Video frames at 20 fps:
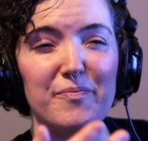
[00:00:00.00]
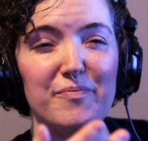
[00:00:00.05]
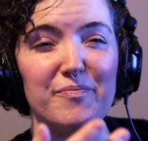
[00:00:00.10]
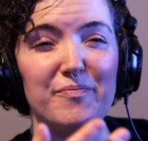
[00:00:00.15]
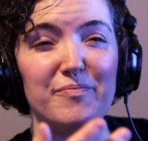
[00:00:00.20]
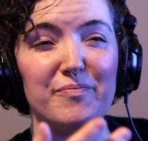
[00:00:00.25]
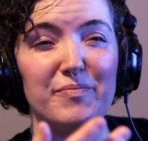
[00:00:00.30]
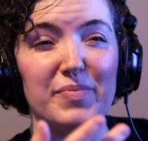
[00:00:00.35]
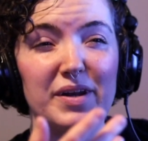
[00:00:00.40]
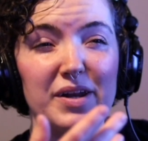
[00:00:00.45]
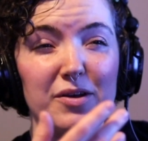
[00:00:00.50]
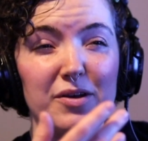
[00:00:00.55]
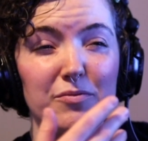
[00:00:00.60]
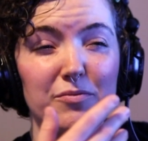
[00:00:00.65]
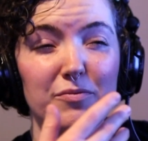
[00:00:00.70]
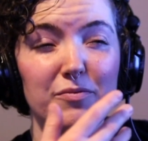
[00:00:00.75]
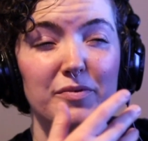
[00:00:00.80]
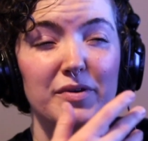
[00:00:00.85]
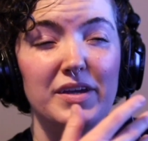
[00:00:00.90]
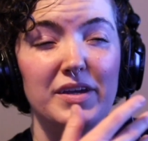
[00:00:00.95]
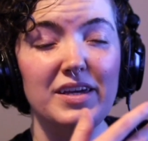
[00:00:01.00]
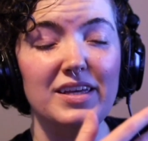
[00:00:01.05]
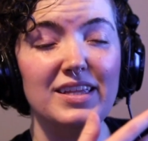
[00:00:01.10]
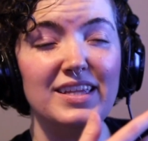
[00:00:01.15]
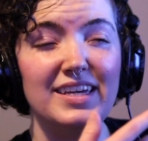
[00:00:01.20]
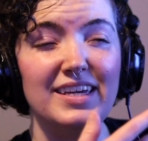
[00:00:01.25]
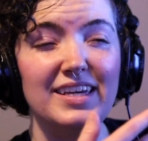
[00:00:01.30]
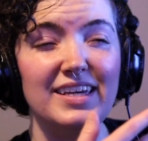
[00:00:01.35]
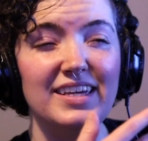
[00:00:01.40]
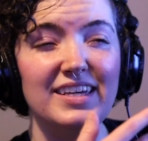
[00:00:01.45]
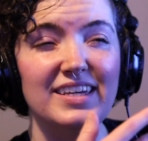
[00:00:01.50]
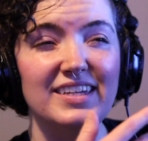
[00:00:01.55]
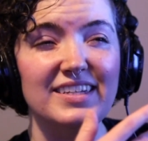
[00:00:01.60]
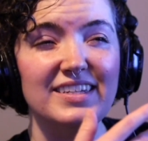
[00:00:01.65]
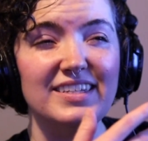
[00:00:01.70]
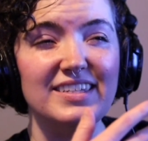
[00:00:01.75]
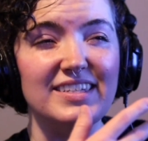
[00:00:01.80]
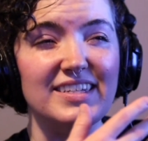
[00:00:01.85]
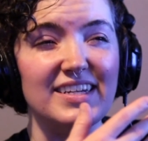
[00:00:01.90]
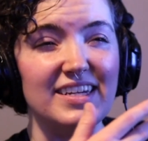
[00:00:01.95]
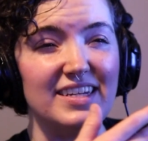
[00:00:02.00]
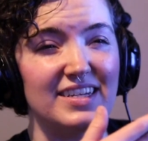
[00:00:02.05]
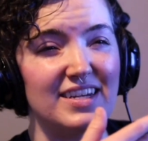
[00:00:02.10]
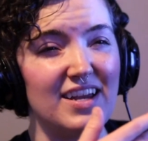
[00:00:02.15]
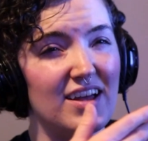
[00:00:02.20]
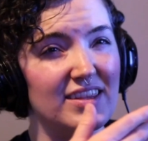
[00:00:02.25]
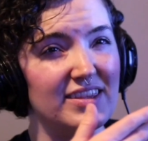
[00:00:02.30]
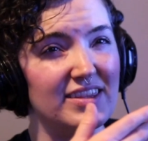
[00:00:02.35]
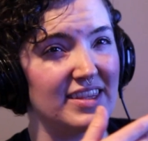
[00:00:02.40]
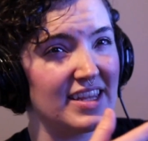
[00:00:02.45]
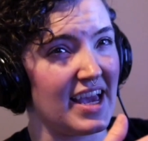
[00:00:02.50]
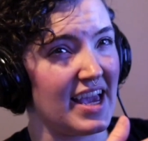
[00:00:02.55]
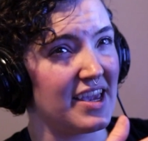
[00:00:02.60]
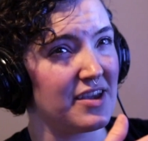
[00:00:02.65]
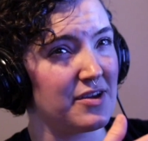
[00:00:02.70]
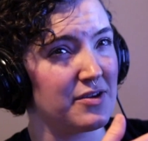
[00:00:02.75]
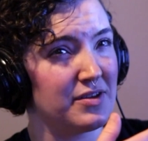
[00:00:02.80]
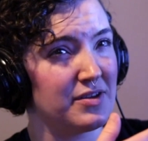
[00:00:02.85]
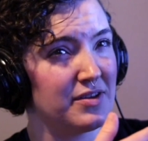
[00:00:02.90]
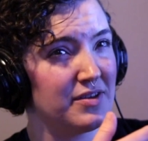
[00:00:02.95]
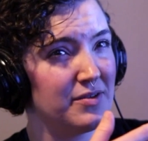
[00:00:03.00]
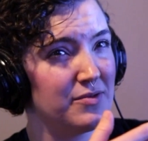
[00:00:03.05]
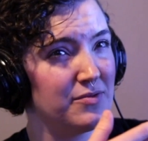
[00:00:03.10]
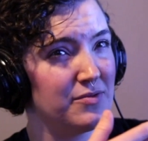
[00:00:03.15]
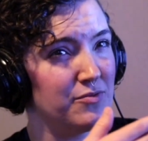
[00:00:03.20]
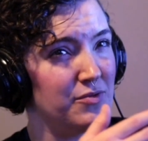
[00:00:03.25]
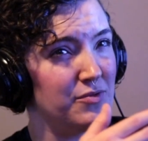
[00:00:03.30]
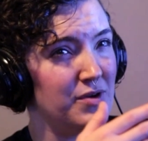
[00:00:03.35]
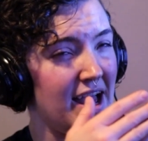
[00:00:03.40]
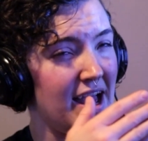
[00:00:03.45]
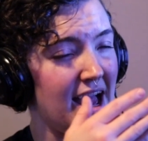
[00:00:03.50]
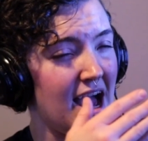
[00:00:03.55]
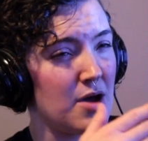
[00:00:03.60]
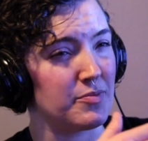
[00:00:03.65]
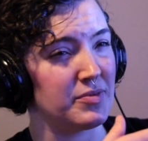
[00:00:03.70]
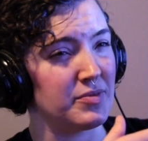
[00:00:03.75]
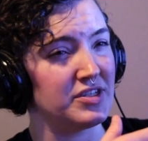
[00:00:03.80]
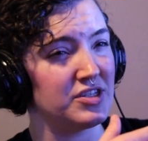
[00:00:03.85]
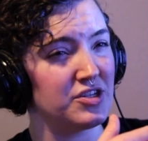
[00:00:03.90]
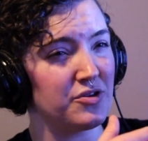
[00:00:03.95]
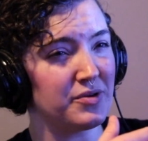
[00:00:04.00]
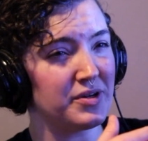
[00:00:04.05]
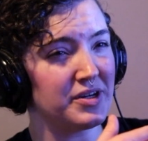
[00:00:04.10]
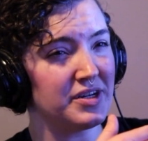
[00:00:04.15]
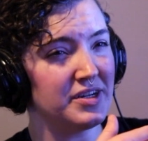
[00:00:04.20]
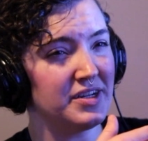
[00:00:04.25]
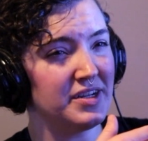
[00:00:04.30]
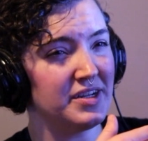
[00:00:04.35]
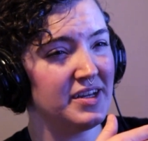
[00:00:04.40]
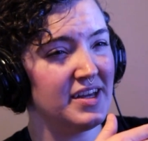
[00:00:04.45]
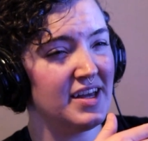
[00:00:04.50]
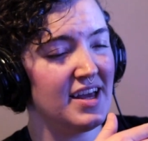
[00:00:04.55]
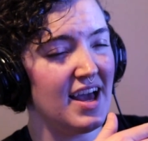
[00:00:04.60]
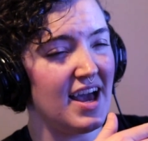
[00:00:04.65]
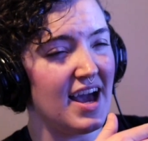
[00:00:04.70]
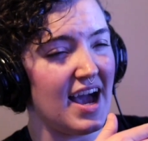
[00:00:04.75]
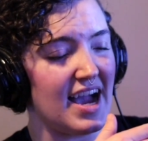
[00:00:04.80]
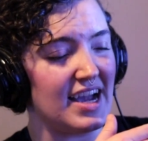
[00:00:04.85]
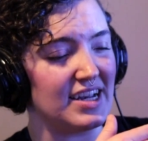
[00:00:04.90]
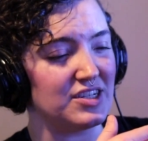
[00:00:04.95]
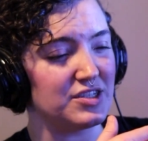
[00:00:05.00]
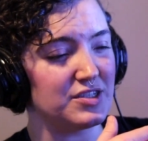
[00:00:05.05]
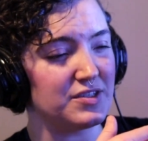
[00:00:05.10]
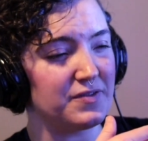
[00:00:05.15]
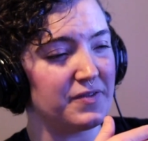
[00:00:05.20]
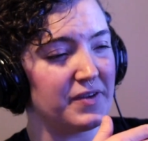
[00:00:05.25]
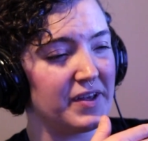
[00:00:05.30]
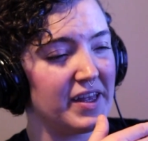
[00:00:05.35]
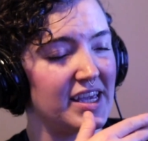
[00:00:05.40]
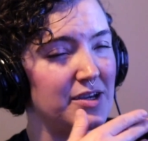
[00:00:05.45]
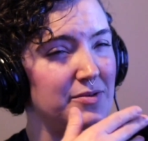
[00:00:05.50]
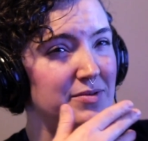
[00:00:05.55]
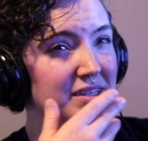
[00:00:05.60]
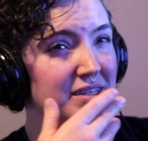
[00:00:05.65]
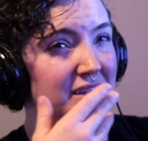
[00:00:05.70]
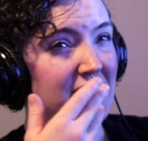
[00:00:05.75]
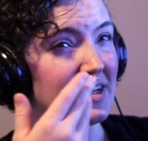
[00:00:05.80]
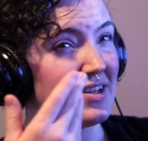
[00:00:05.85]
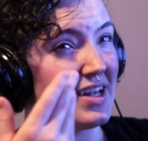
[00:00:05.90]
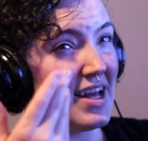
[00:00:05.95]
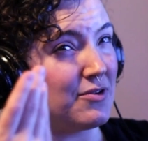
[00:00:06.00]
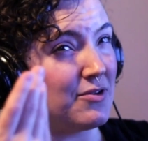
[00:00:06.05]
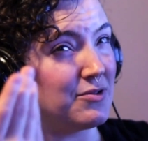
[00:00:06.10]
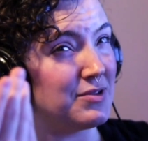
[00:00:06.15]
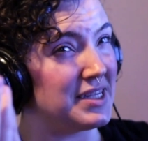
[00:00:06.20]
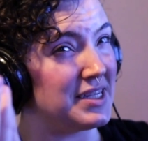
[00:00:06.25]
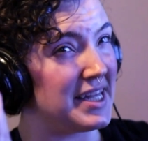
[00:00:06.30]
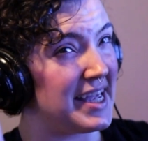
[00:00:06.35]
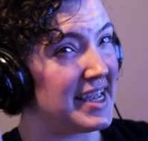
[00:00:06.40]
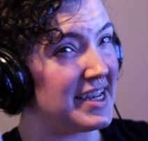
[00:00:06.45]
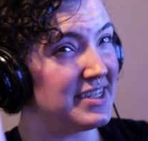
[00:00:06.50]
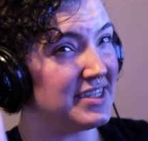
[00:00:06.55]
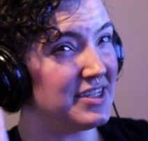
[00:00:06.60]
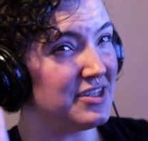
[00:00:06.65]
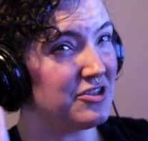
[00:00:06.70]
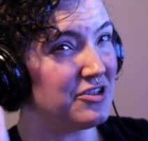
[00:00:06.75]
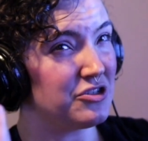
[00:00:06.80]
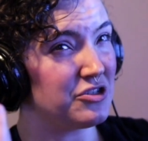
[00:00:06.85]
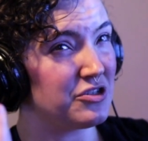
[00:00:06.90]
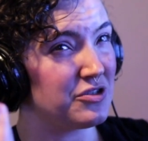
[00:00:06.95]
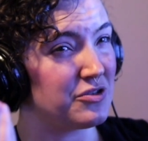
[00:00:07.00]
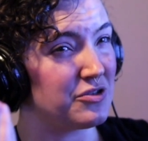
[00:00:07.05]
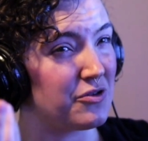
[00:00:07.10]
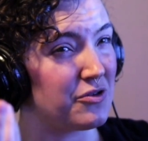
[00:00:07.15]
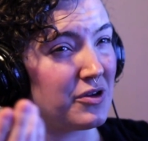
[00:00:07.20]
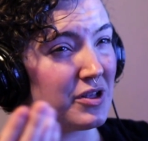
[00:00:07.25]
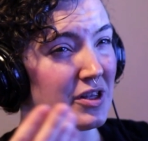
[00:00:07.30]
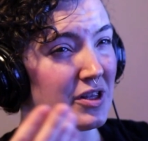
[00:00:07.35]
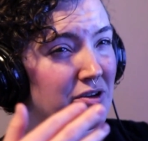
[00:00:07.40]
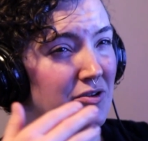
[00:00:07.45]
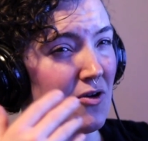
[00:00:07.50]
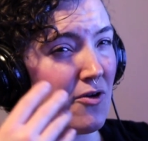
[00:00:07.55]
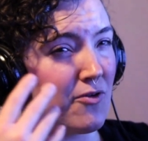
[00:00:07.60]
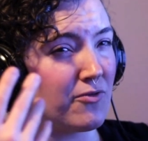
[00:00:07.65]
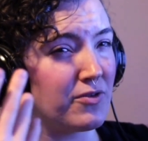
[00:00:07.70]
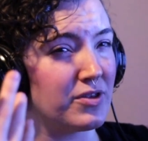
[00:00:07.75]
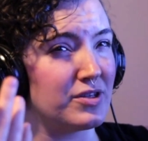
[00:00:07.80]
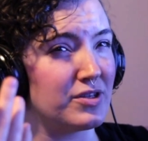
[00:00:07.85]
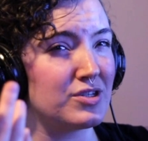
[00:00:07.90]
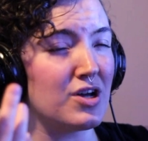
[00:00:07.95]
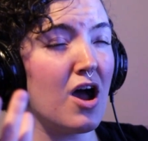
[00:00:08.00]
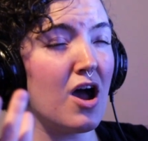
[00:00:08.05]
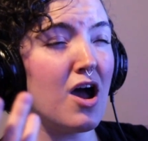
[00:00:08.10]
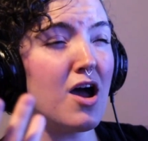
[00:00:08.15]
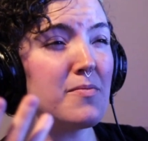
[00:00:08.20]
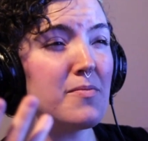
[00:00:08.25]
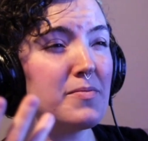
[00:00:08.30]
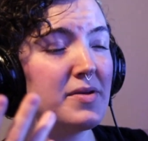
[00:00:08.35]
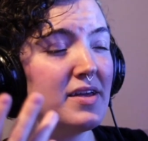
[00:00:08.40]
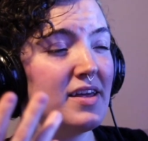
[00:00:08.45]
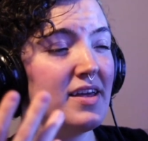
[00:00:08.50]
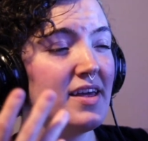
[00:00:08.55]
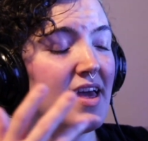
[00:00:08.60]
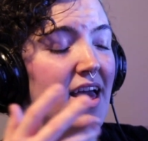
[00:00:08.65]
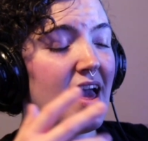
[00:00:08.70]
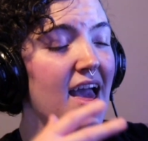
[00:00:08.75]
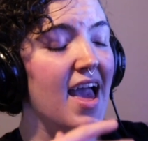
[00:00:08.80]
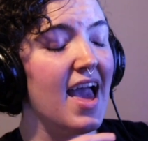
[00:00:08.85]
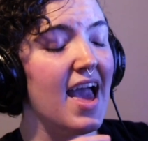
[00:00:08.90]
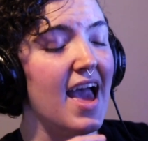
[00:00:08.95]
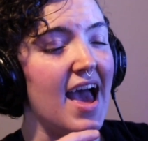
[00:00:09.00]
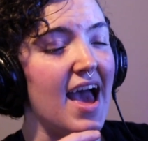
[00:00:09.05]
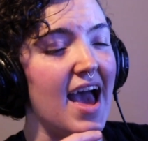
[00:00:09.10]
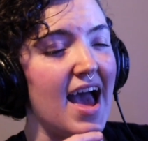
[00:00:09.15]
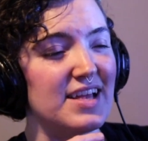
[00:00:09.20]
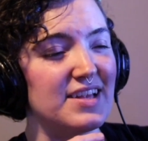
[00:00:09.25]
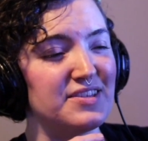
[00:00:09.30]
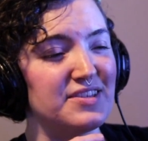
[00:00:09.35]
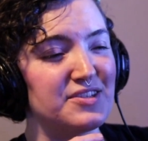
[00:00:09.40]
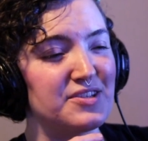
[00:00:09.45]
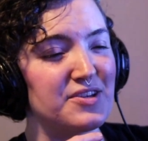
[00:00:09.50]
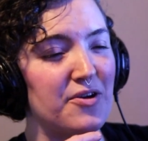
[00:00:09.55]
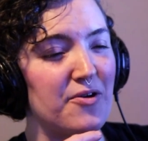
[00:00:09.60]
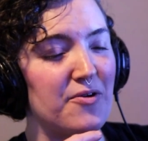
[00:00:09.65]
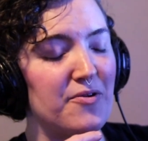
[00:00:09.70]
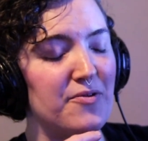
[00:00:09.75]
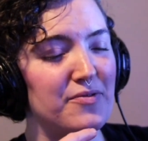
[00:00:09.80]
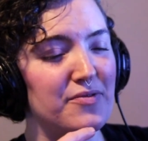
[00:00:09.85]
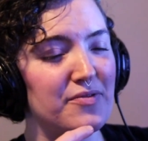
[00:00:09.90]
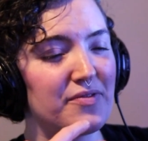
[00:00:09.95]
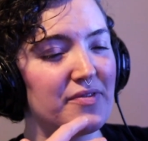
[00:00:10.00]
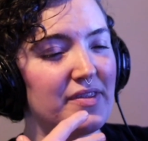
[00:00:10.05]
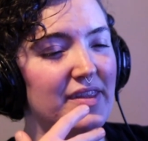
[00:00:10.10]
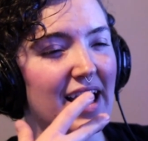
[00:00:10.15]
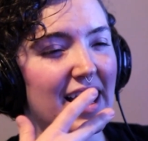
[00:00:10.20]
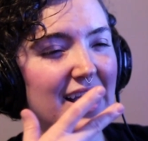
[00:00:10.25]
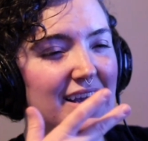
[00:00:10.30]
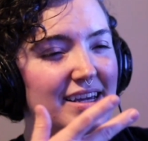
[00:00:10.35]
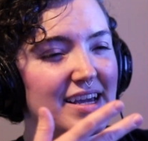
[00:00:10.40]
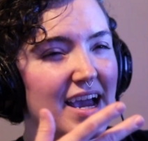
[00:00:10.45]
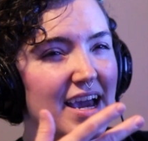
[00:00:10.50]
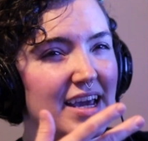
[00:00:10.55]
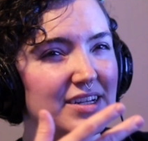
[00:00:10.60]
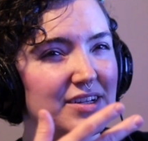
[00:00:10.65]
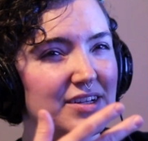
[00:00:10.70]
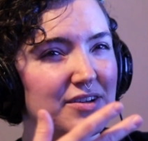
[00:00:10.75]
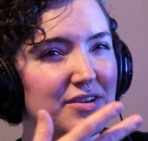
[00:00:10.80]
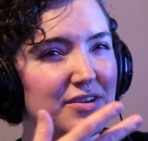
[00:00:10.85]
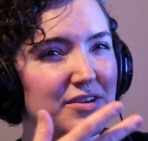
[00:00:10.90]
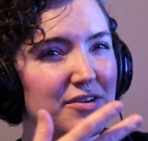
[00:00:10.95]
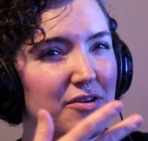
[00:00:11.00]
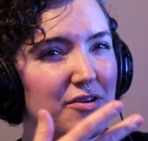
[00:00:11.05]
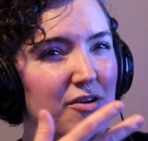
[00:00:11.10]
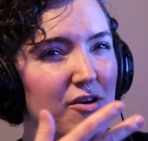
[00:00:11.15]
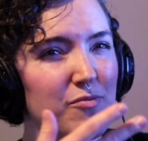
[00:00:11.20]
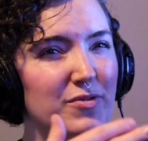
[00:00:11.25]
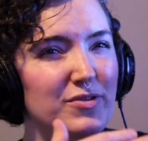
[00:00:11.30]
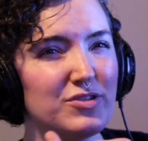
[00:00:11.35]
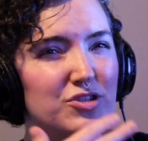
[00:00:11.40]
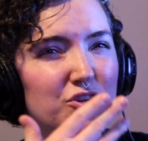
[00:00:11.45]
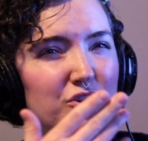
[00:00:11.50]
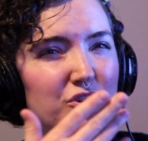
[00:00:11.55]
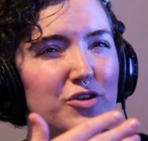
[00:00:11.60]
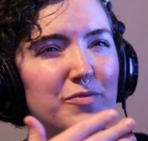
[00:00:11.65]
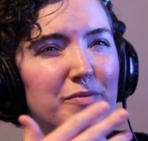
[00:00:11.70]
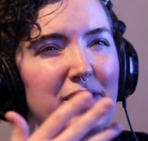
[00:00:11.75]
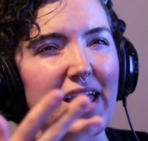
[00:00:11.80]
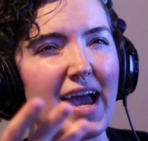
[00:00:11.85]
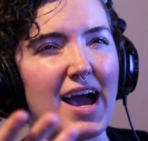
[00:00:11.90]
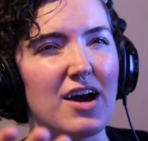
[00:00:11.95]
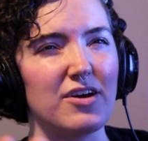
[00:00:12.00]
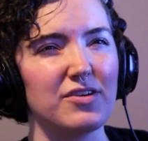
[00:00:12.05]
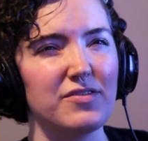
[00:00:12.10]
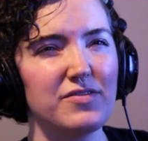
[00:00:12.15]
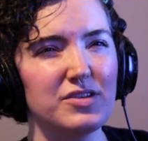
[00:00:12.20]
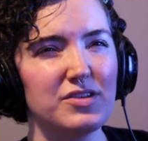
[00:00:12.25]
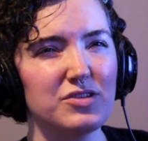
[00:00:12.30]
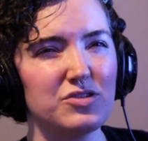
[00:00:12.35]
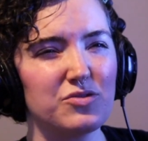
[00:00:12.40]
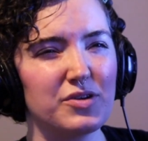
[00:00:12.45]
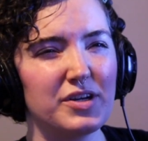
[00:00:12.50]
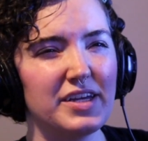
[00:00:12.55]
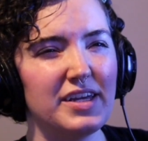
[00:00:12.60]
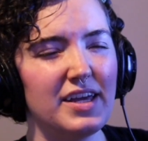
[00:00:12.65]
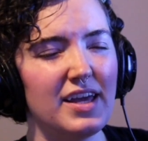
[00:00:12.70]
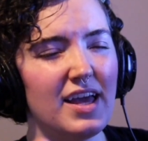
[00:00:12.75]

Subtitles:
But I really did not like what happened to her. I just feel like it was a little outlandish or a little over the top. And so that kind of almost took me out of the story.